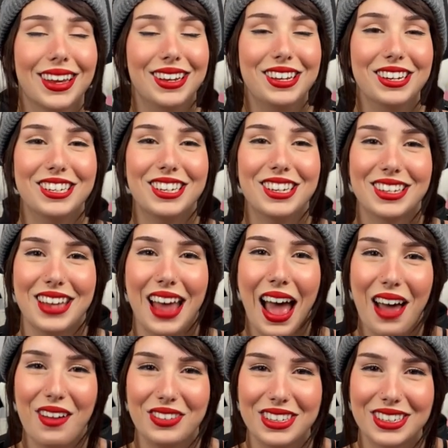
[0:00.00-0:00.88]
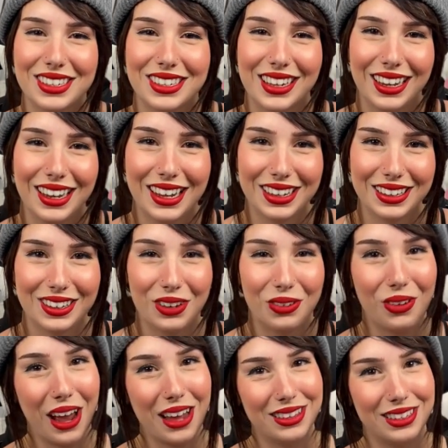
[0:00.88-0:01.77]
You just have to select
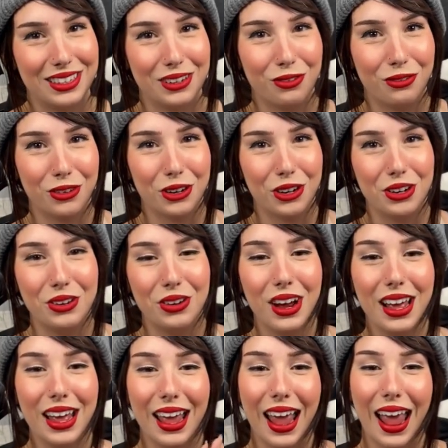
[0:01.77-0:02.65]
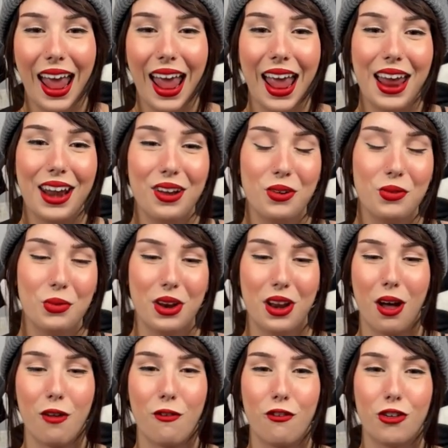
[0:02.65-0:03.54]
the right tier for you. And
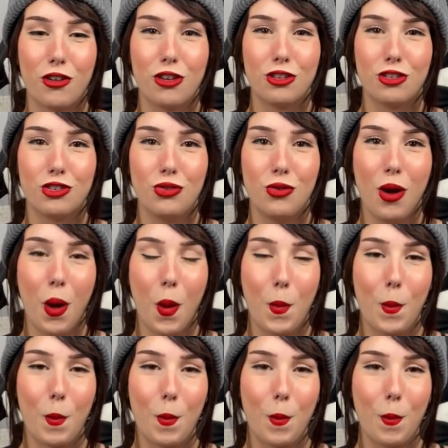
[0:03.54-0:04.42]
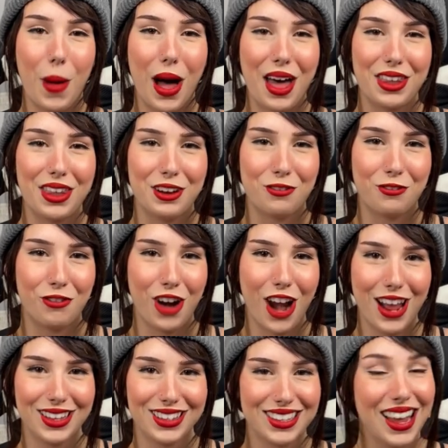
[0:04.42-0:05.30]
without further ado, my dear
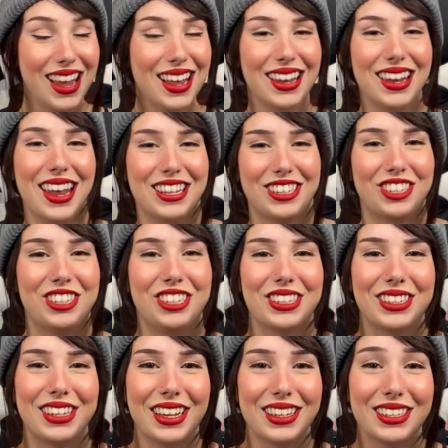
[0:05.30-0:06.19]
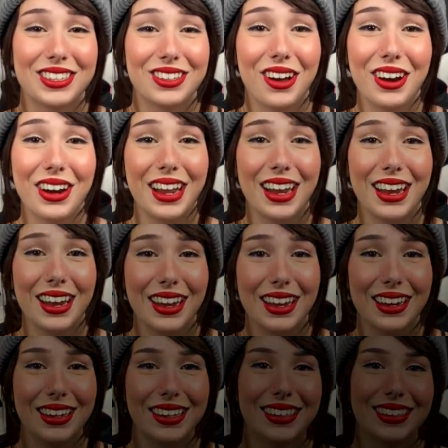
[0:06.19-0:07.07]
friends, let's just get started.